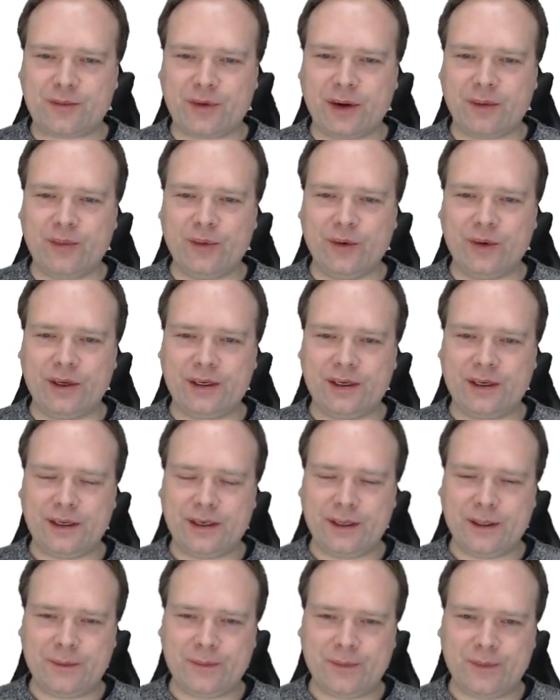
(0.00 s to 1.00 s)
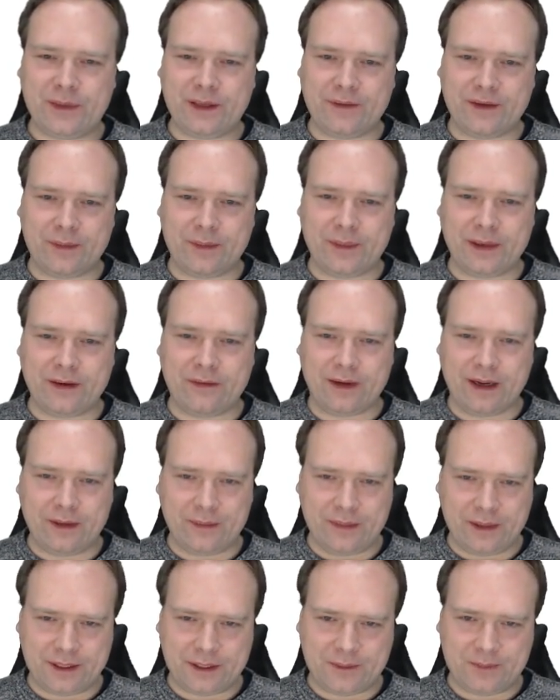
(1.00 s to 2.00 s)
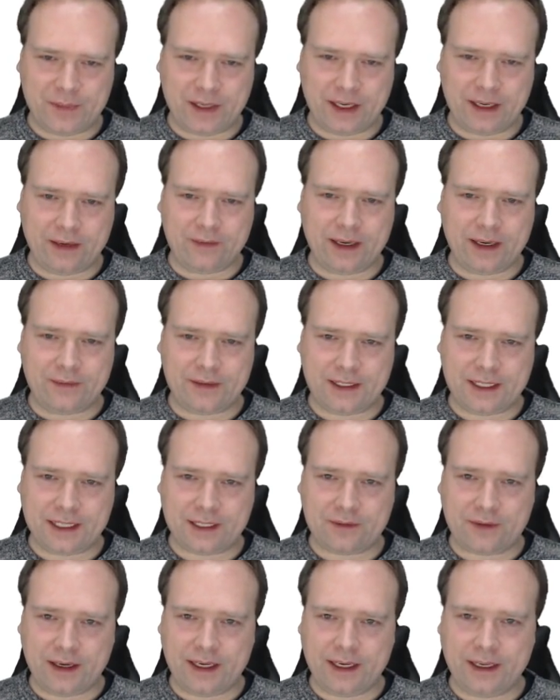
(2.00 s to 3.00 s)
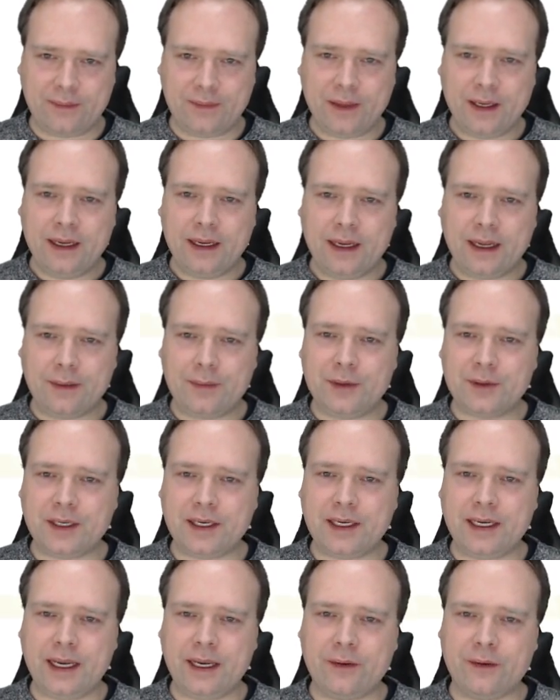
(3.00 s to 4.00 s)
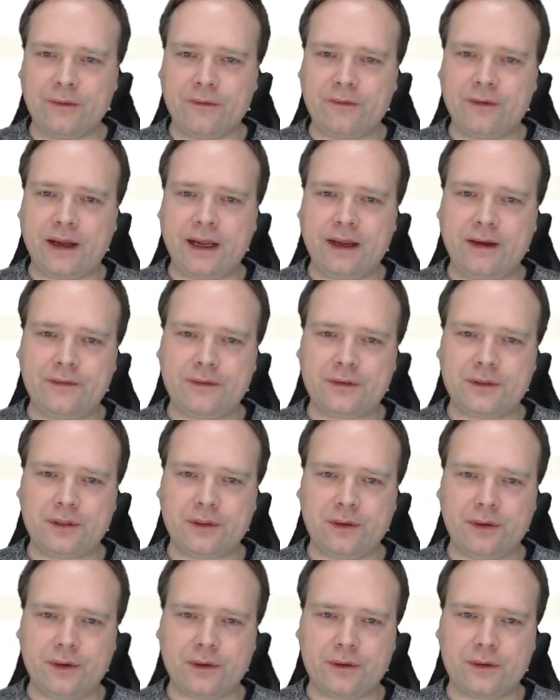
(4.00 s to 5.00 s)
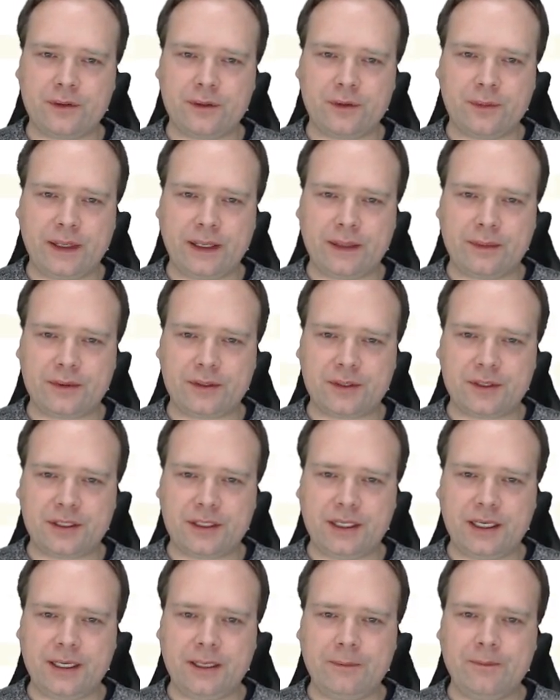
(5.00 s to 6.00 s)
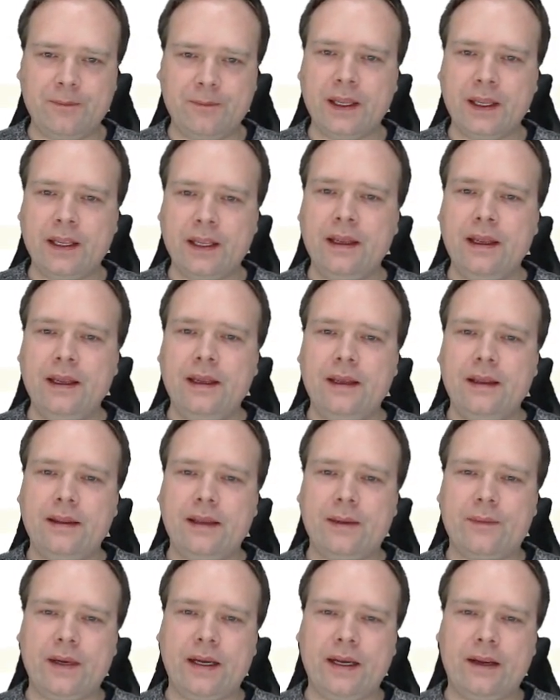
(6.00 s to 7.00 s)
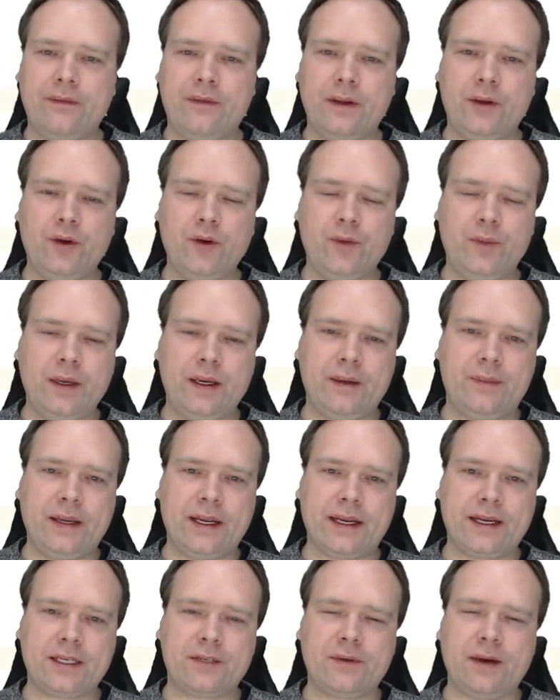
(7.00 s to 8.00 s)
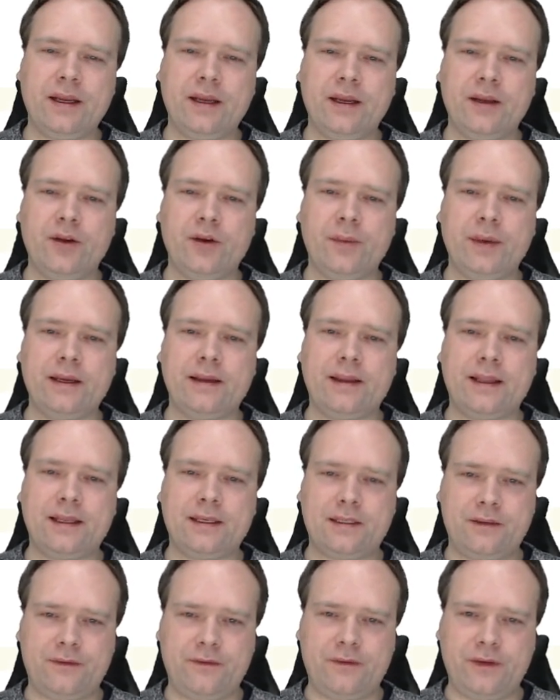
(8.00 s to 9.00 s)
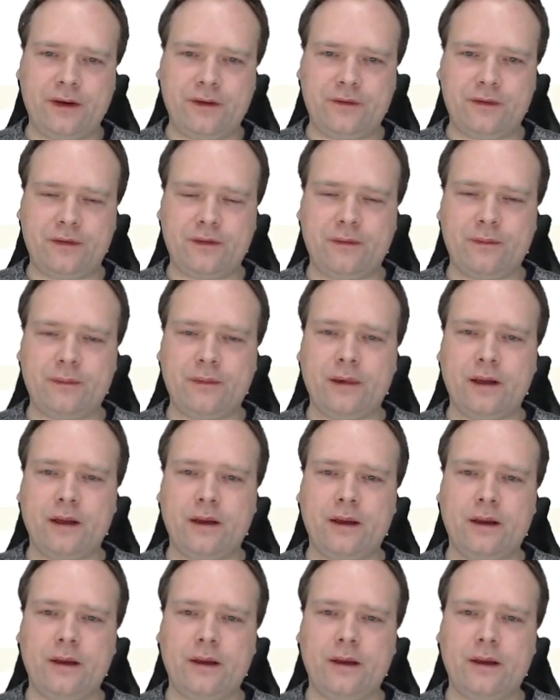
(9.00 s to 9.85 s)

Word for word: Spring Boot development environment. And then we have a test right here. I'm using JUnit 5, so you should be able to see that we have the Jupiter package right here. Jupiter, that's the 5th